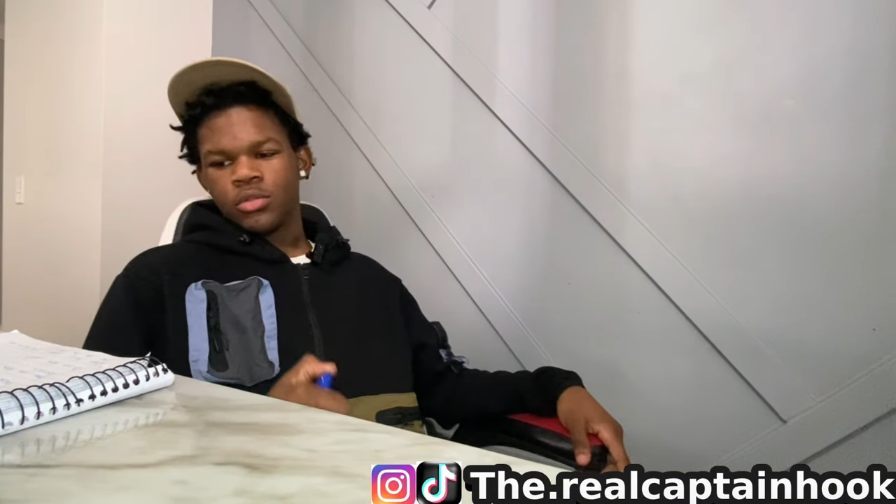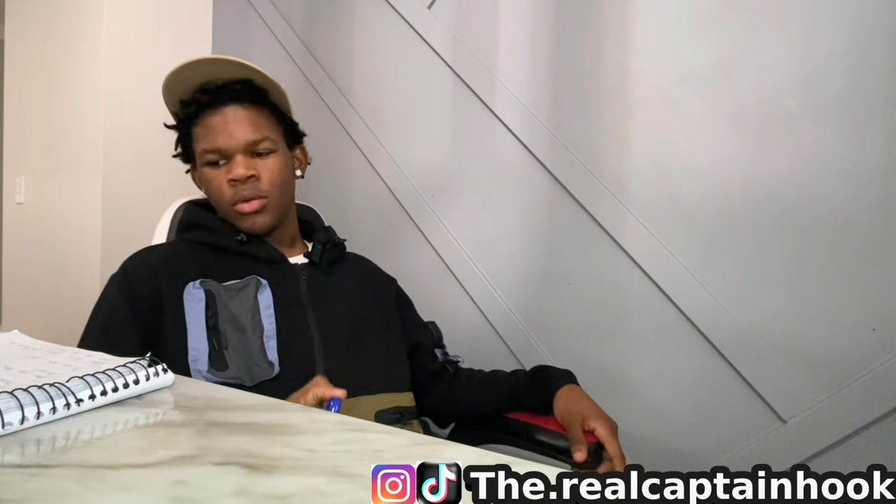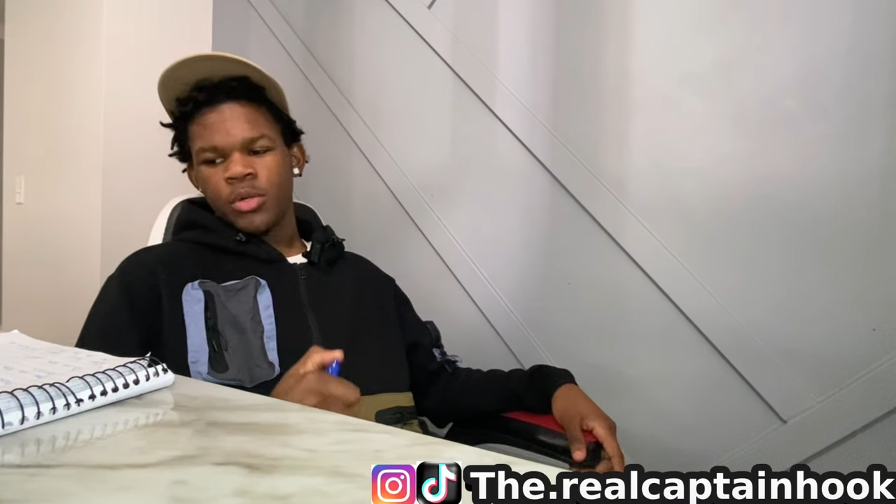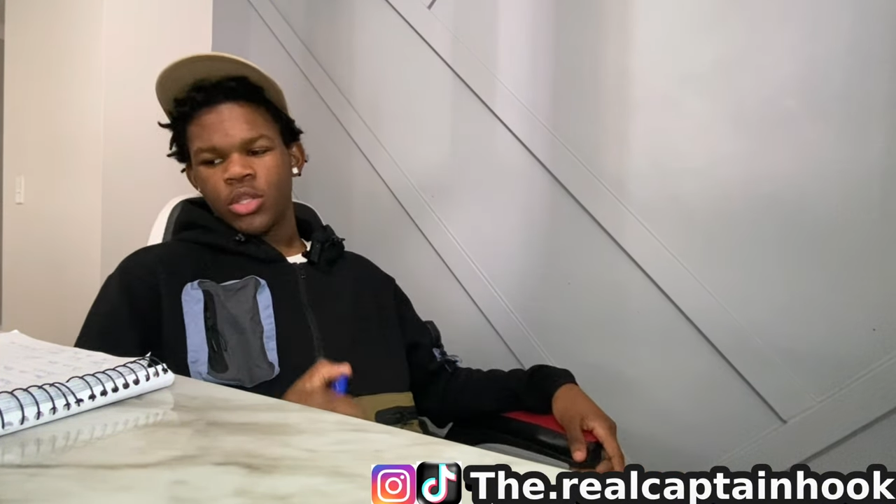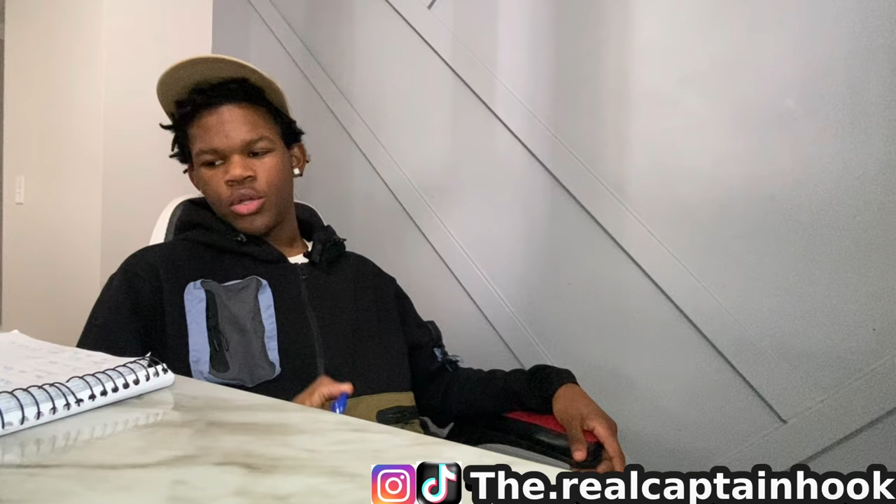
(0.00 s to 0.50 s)

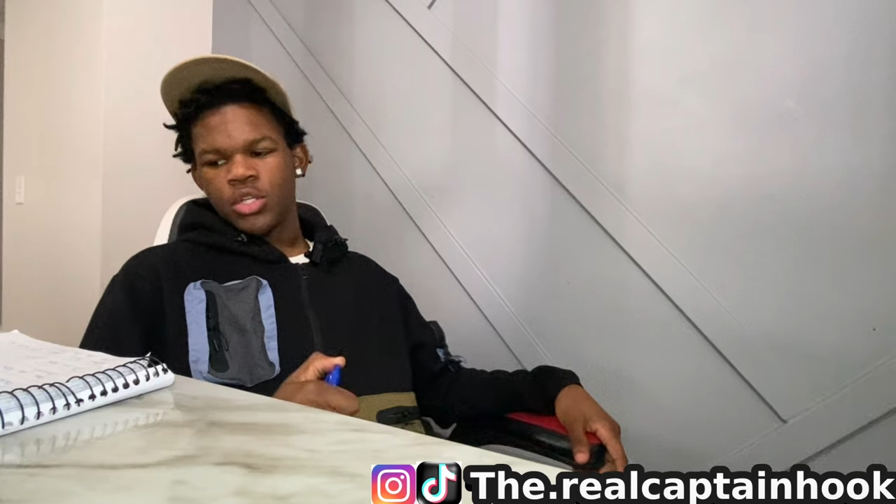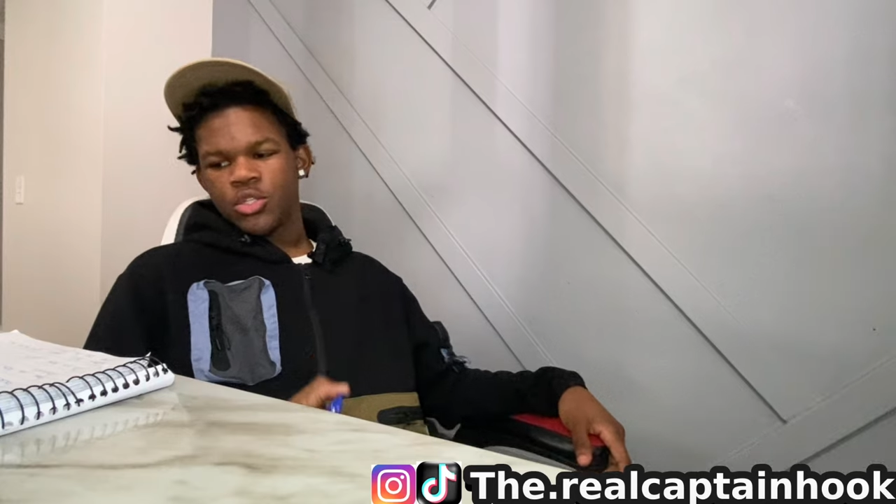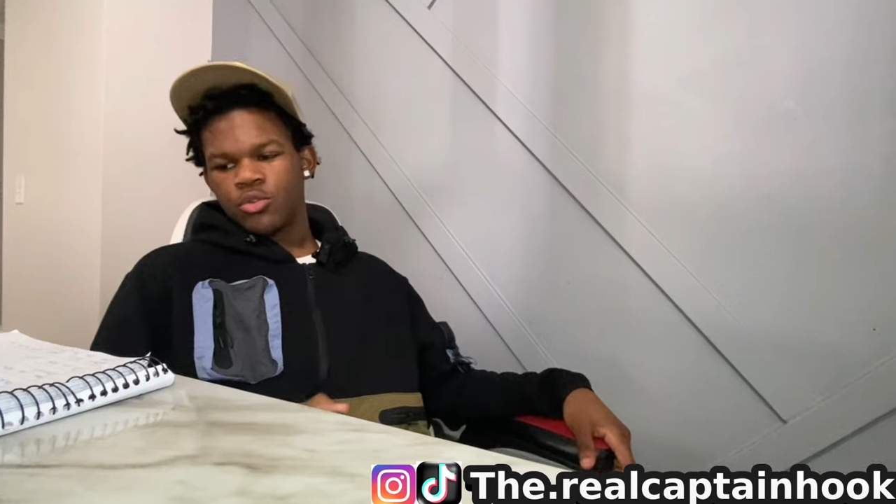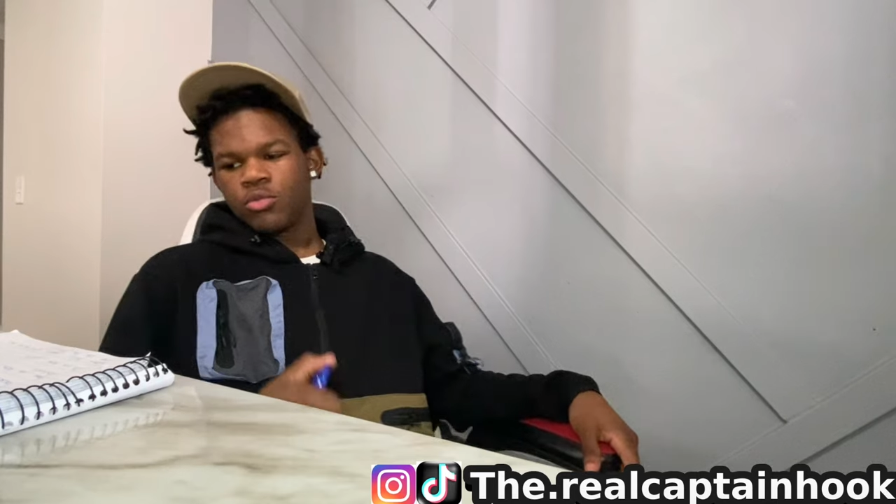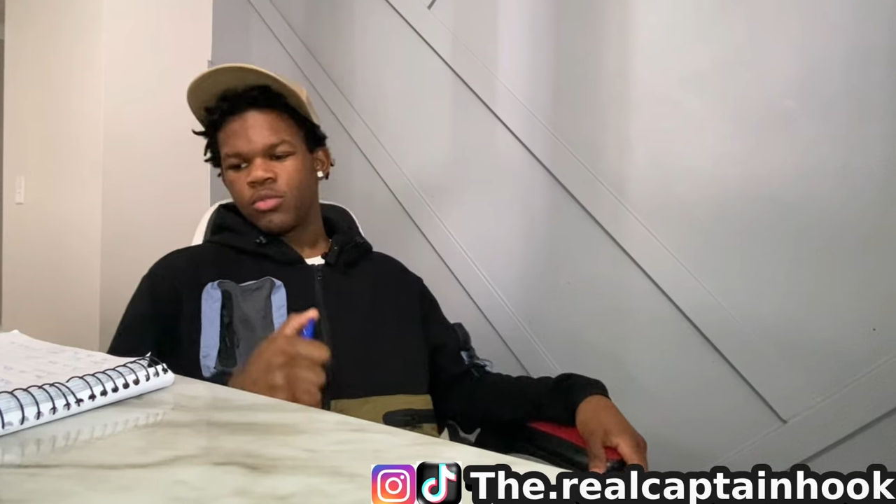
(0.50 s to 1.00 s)
Number
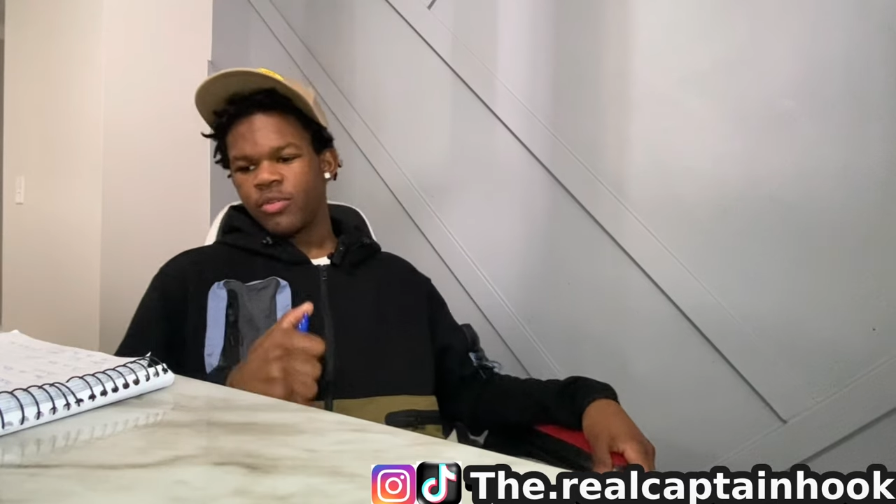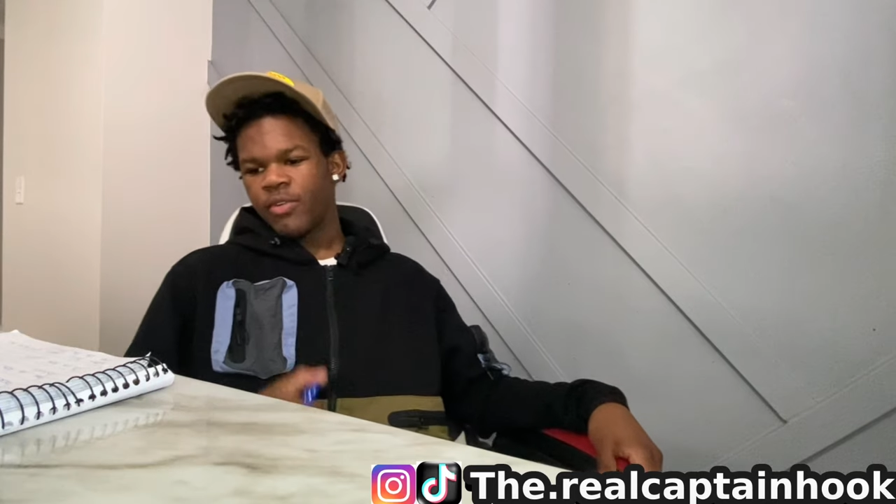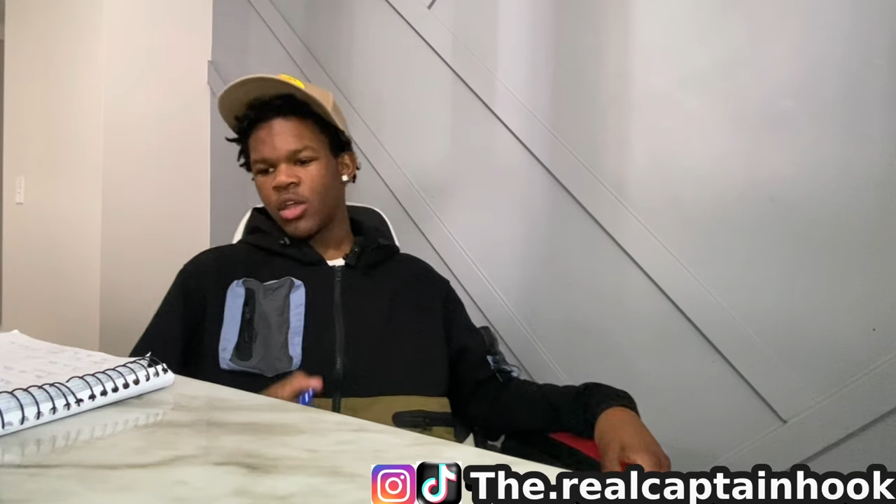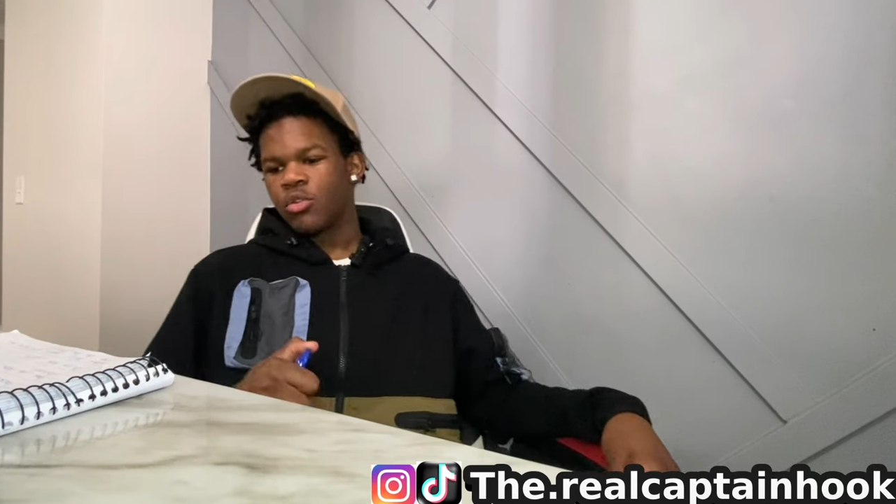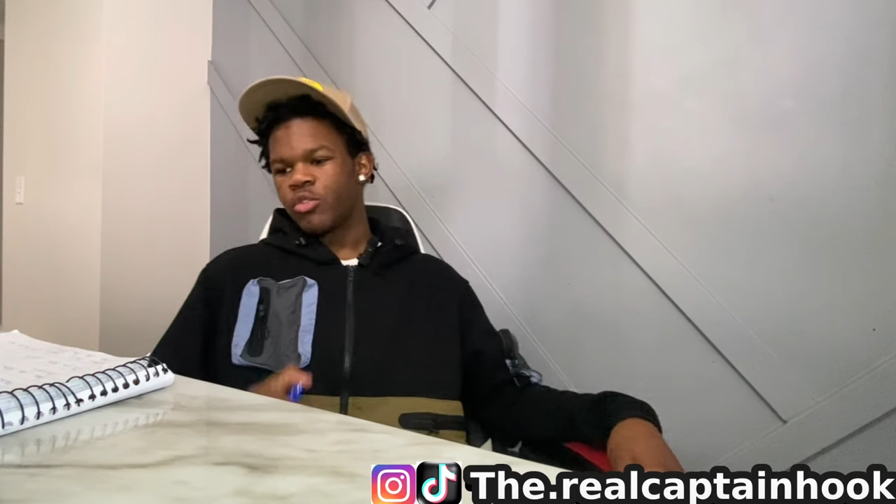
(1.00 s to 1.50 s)
32, the
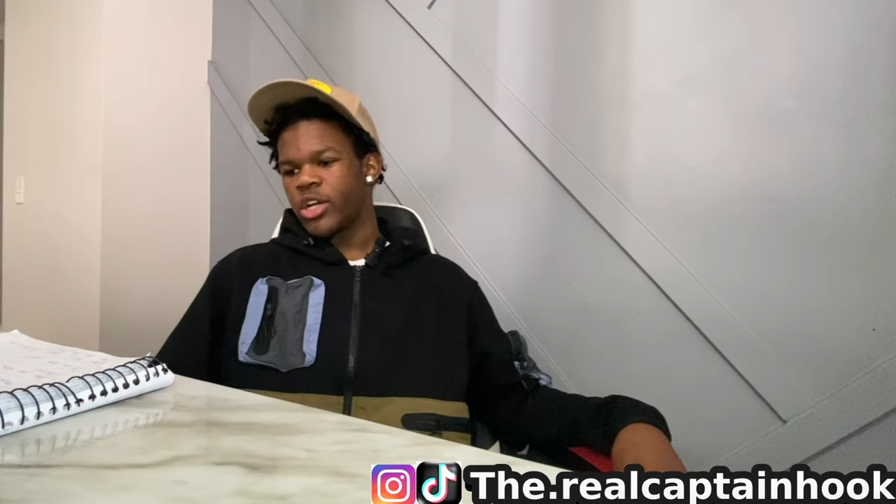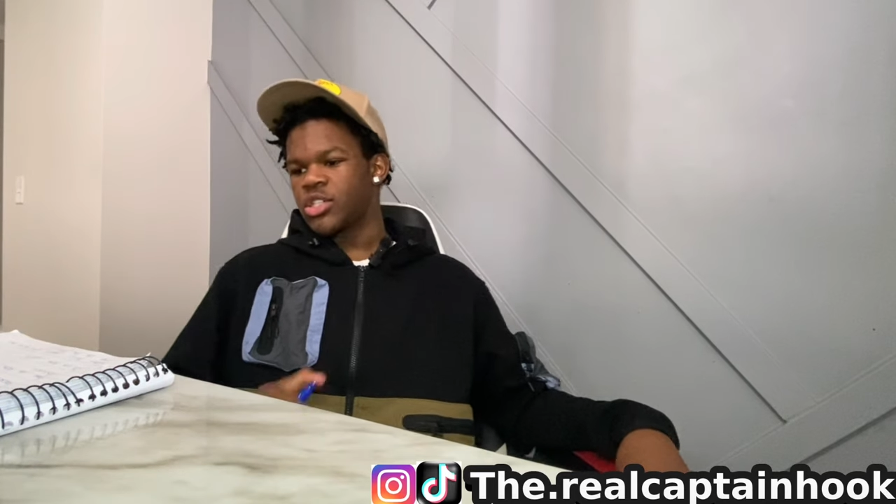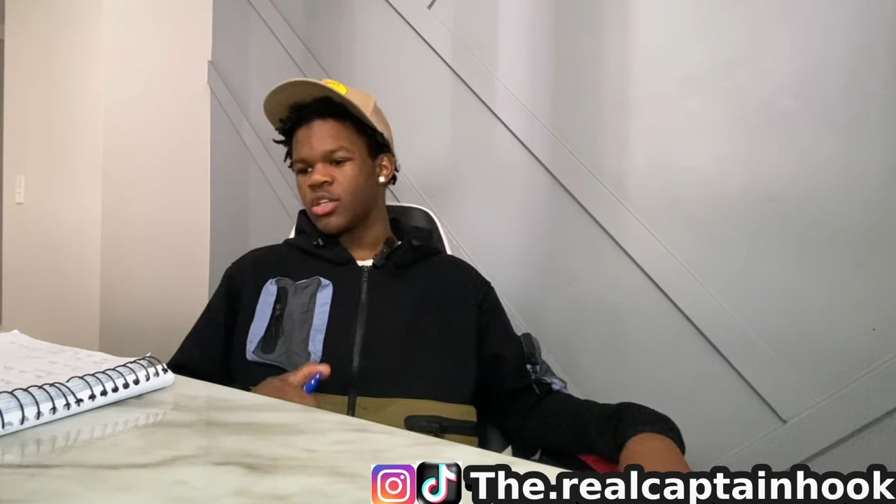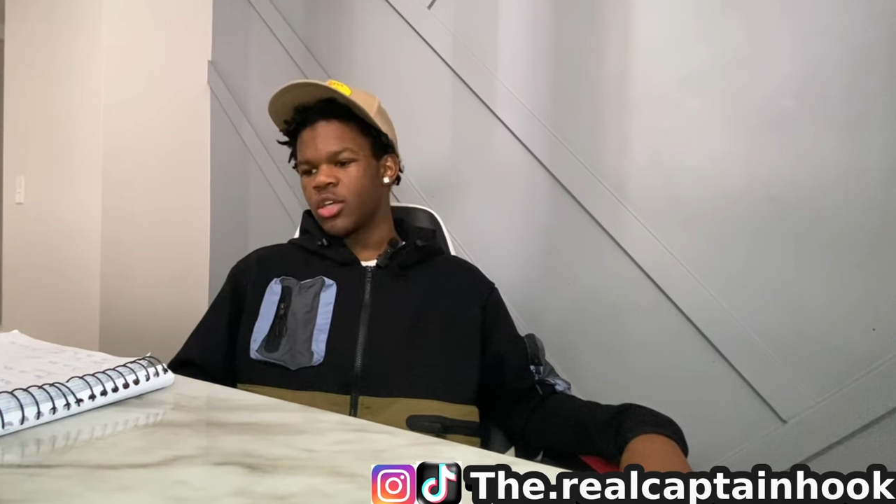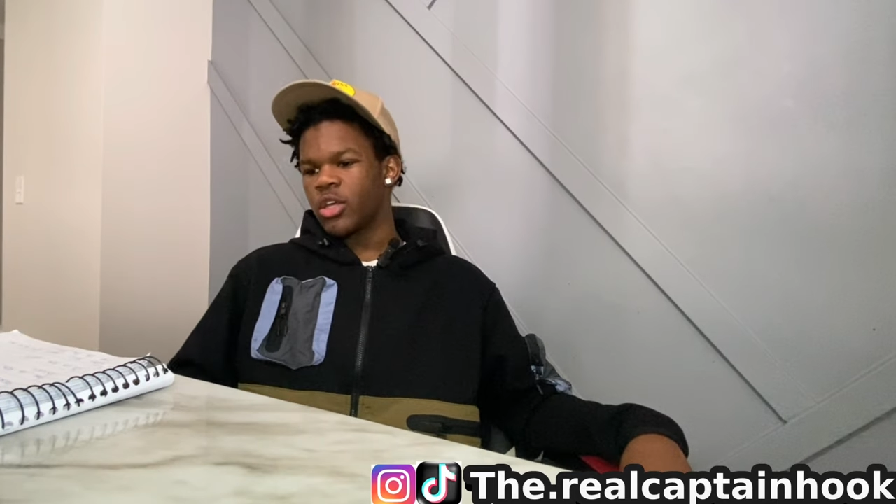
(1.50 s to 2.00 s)
final
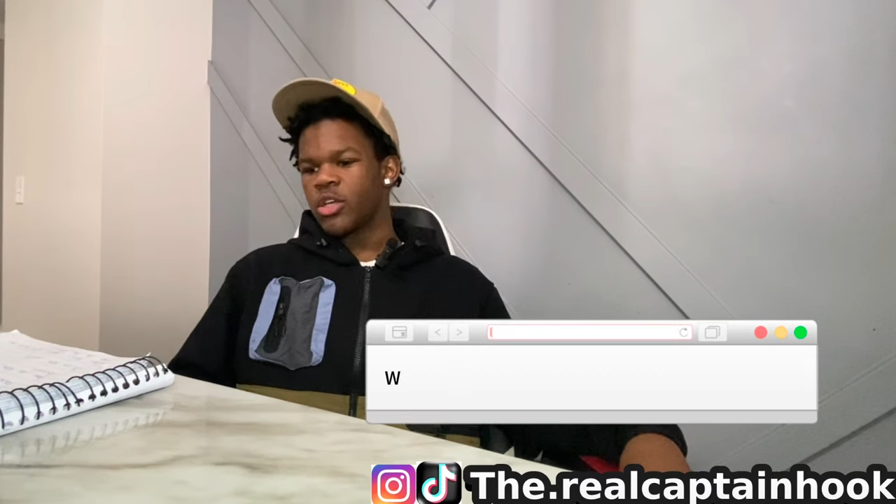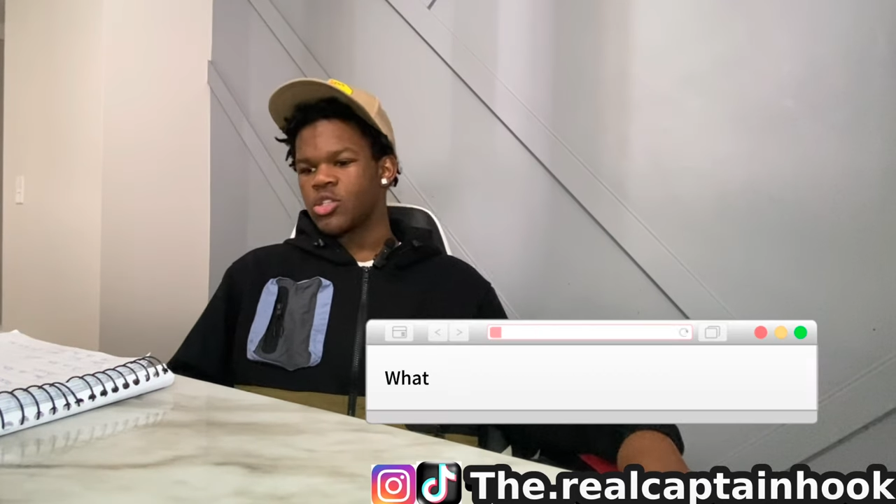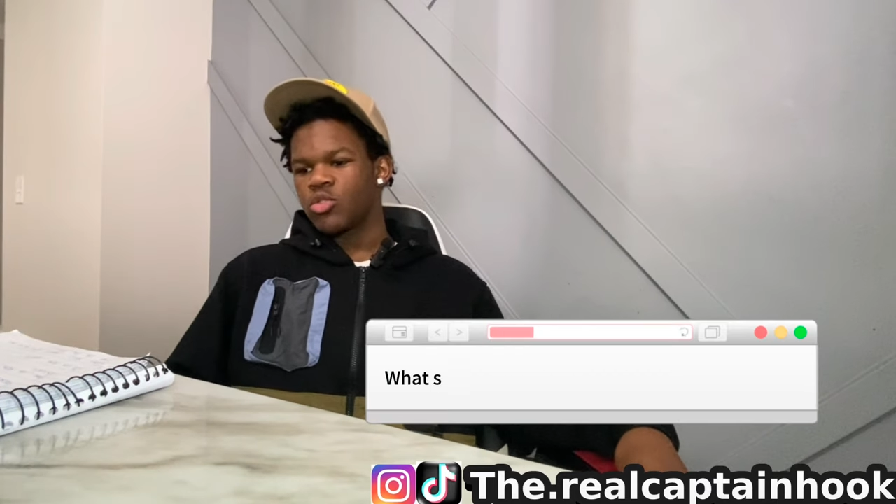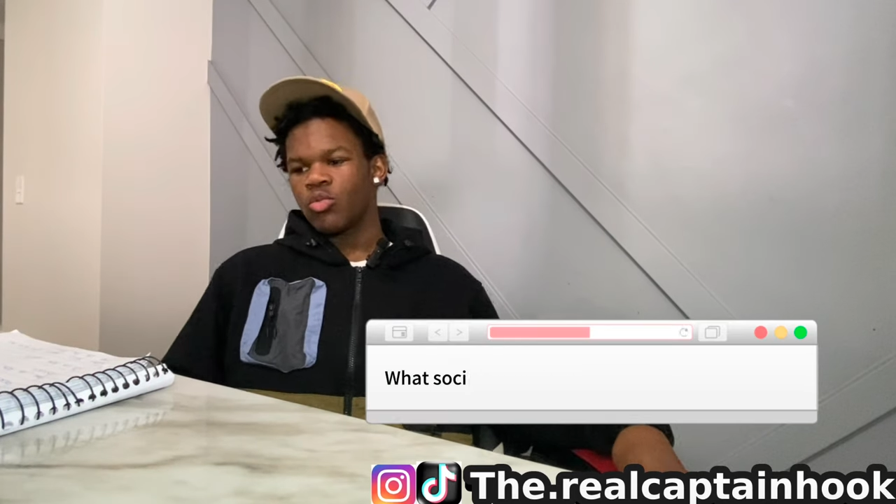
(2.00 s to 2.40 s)
question is,